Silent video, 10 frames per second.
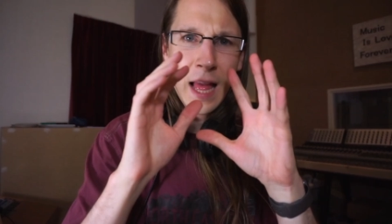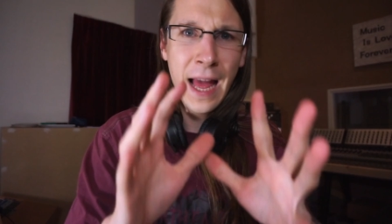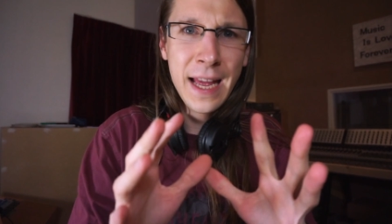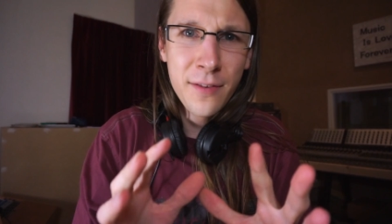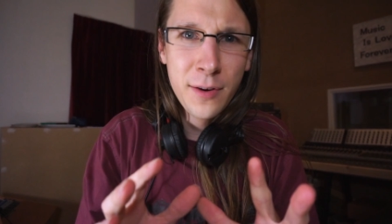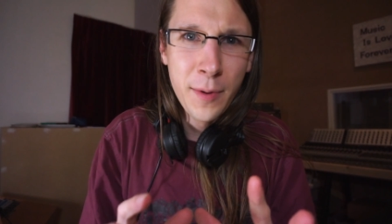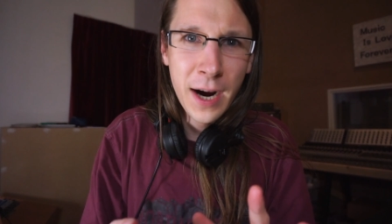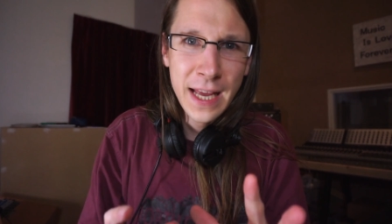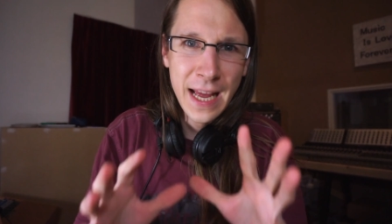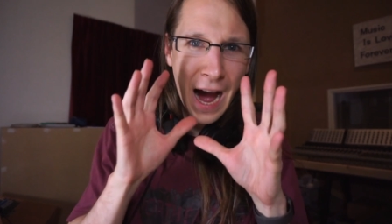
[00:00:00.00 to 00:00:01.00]
Hey
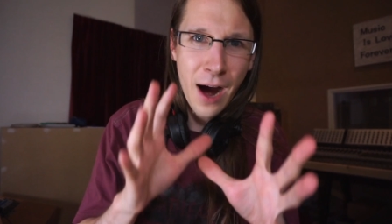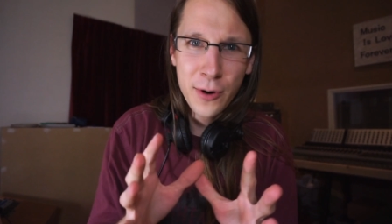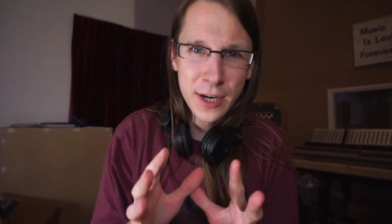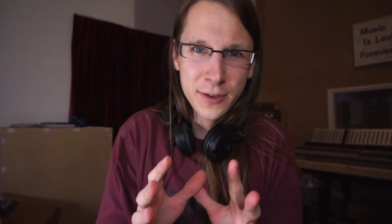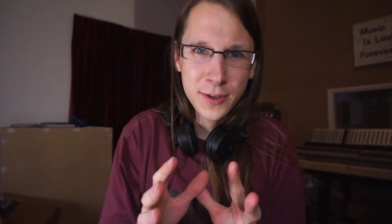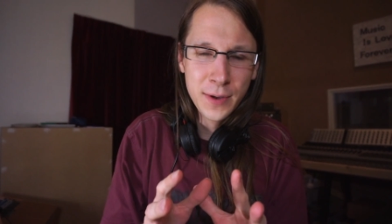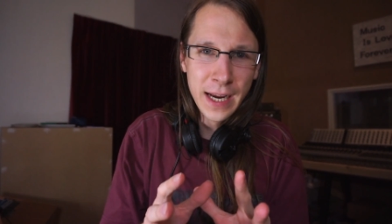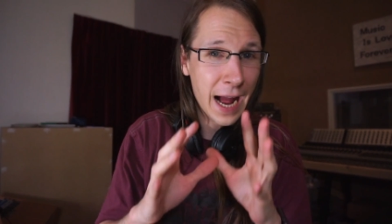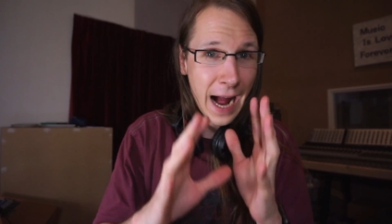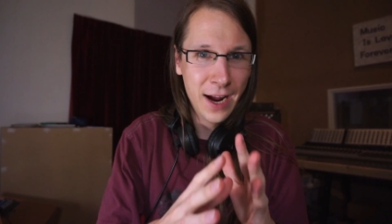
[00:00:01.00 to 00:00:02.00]
everybody, how are you
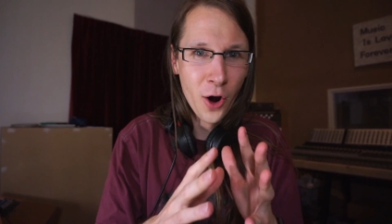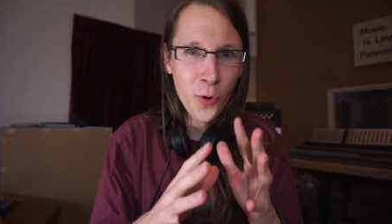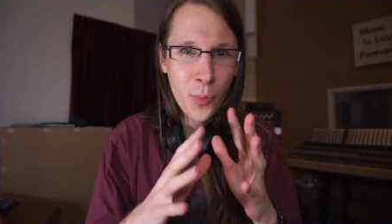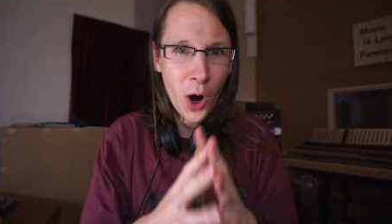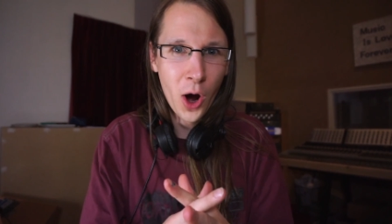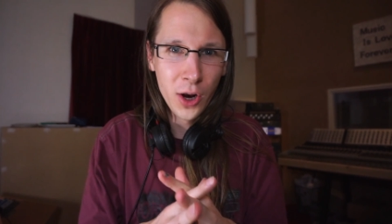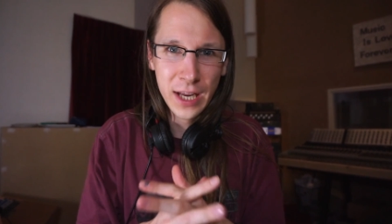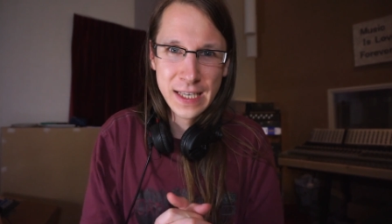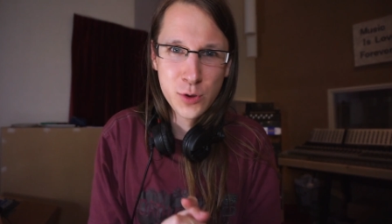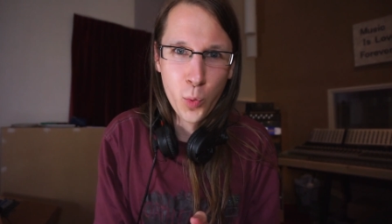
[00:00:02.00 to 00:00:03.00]
doing? I hope all
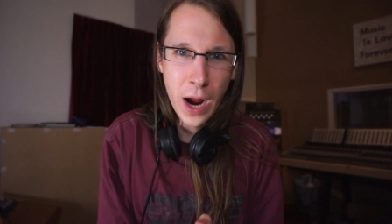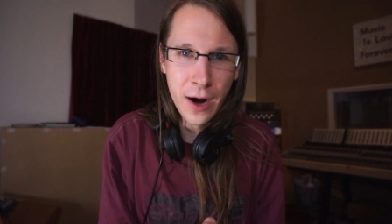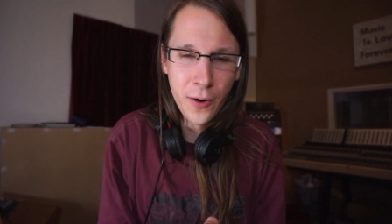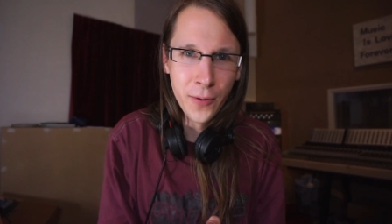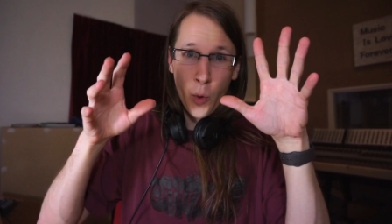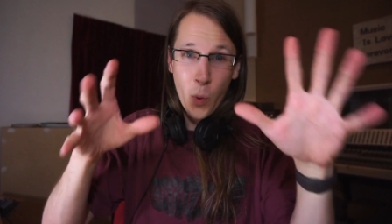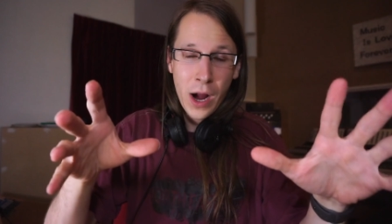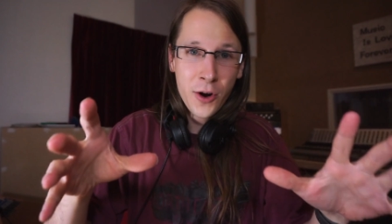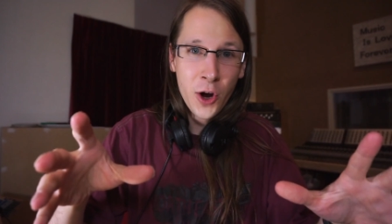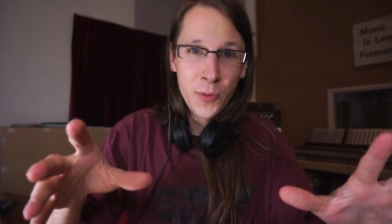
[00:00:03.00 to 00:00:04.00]
is well.
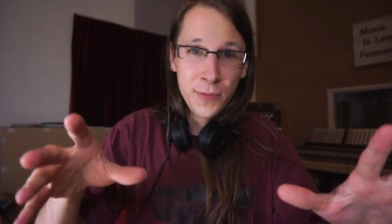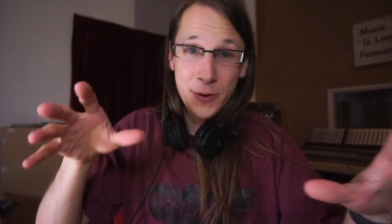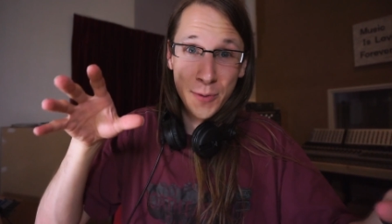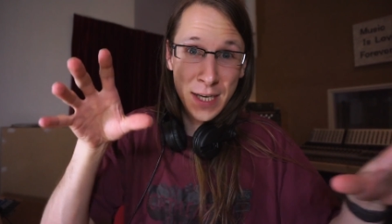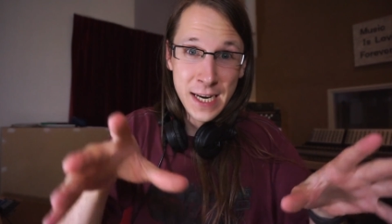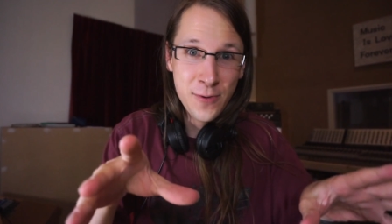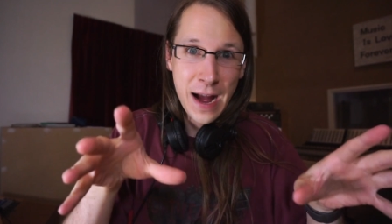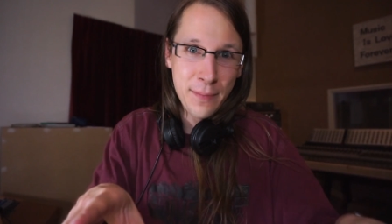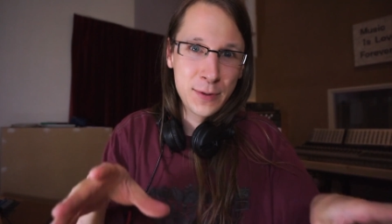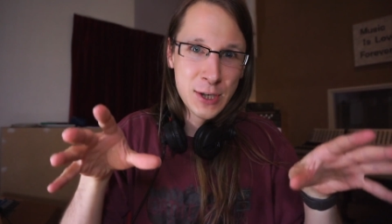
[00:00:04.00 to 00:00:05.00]
Welcome to a new
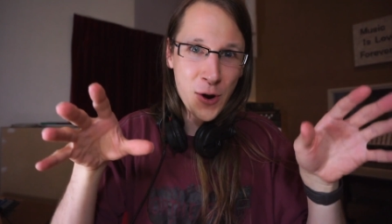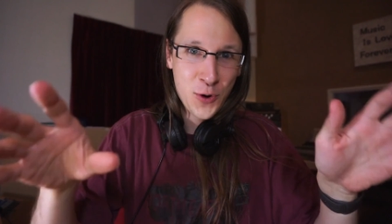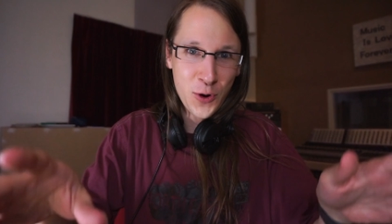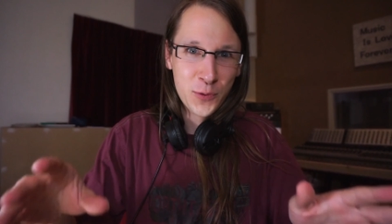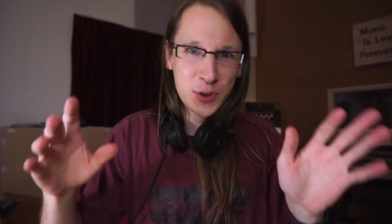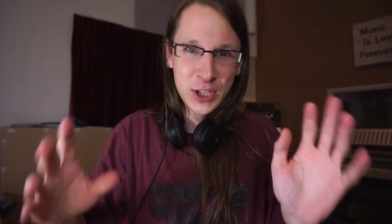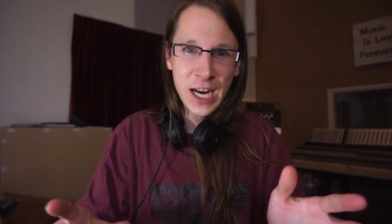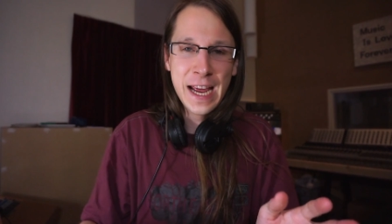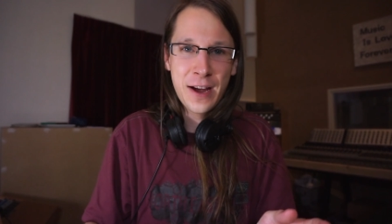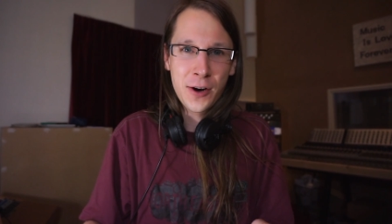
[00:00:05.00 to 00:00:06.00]
episode of
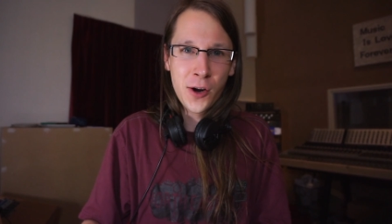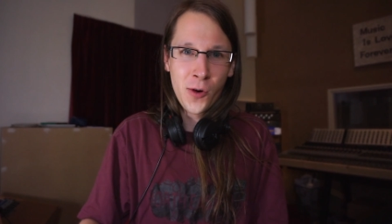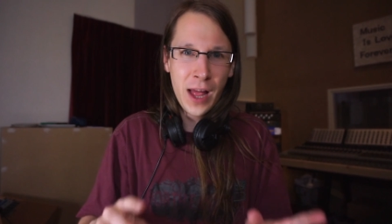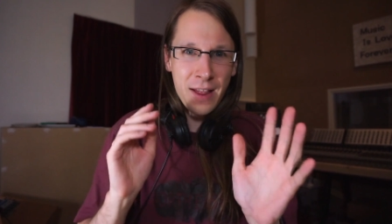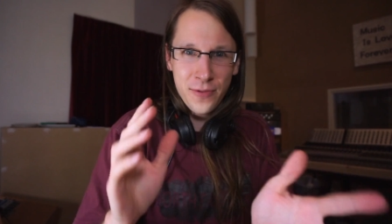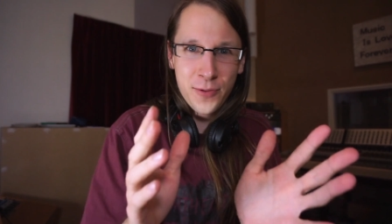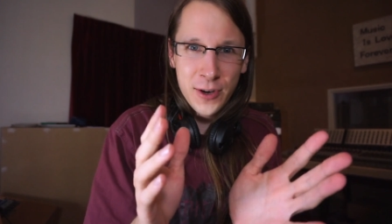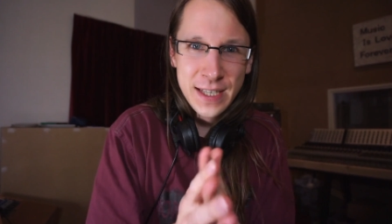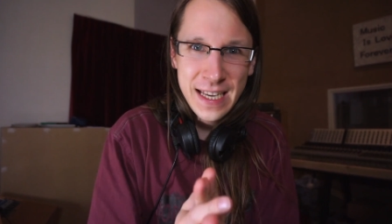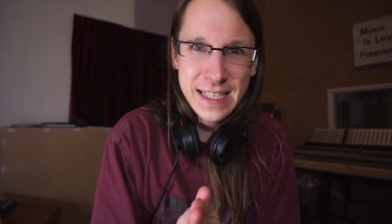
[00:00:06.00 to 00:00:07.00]
Snake Oil. And
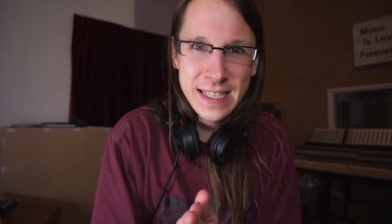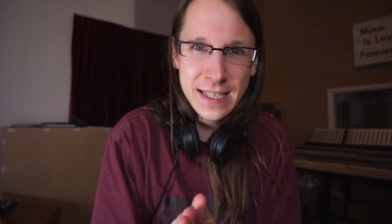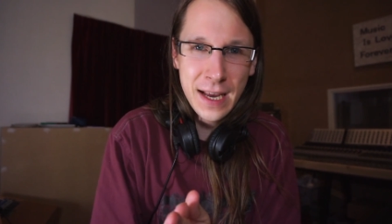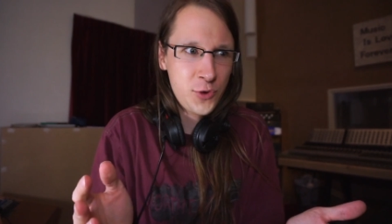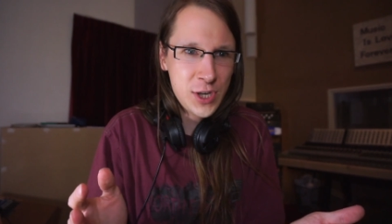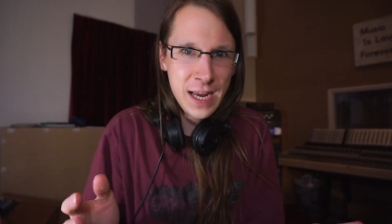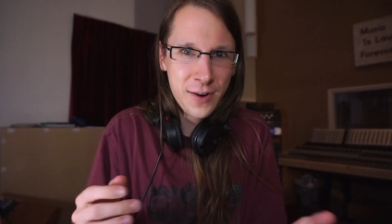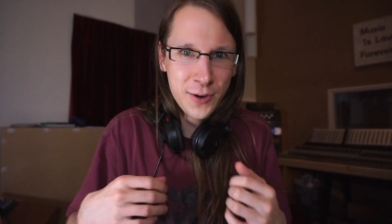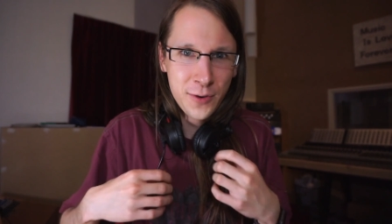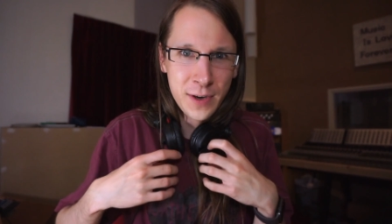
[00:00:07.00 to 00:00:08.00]
for this
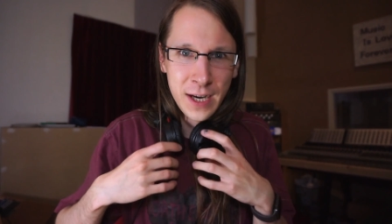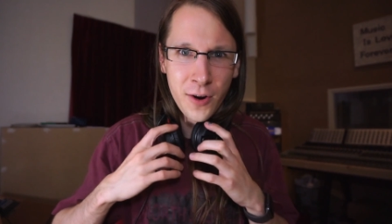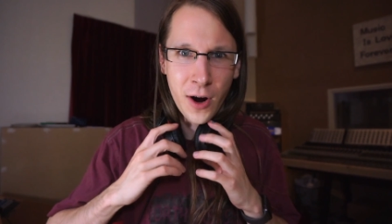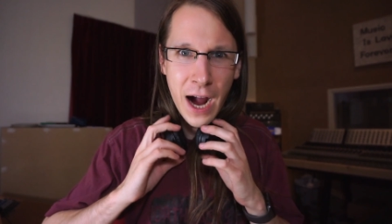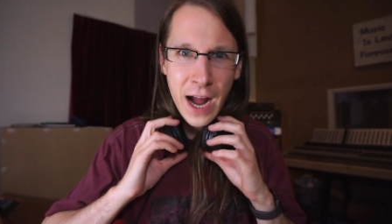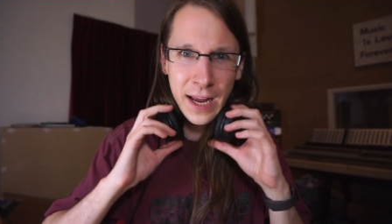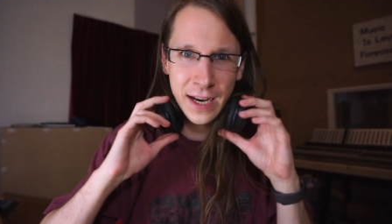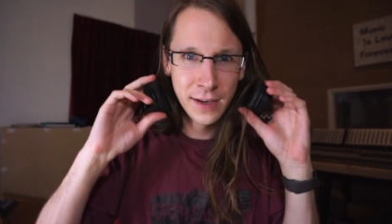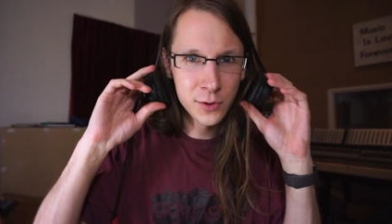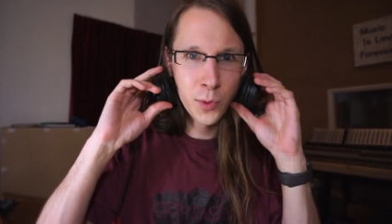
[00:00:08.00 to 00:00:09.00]
Snake Oil video, I
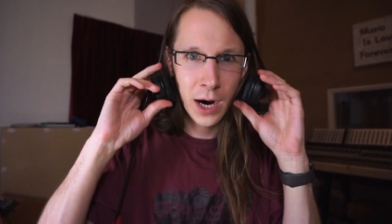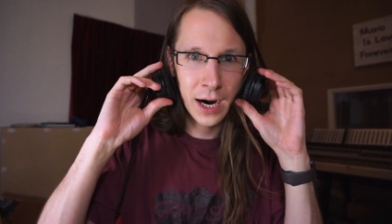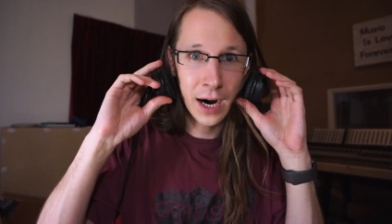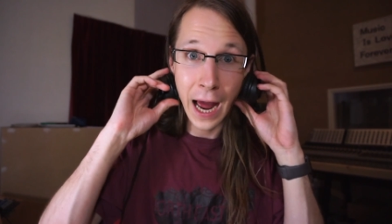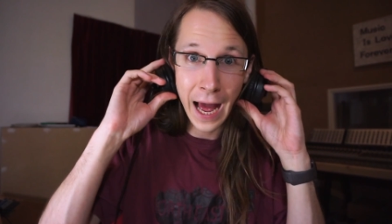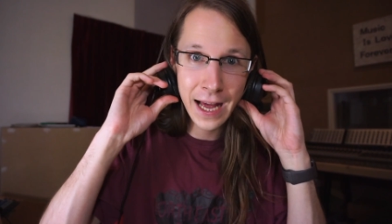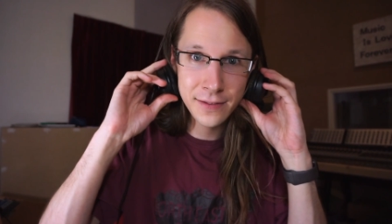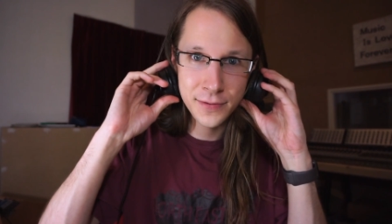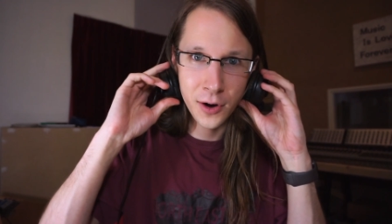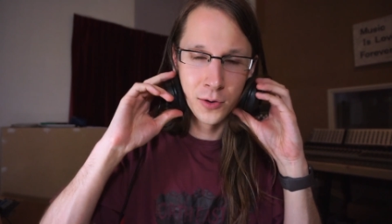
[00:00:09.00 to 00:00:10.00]
need to wear
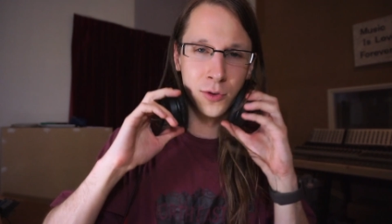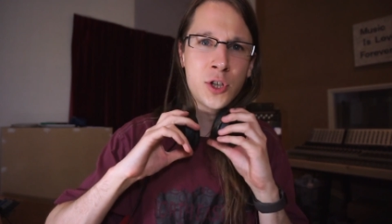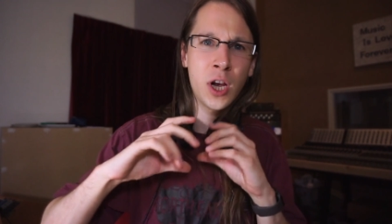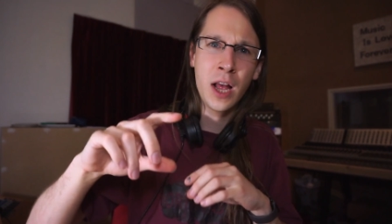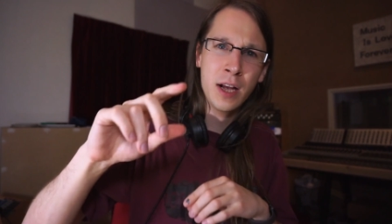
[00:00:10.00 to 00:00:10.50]
headphones.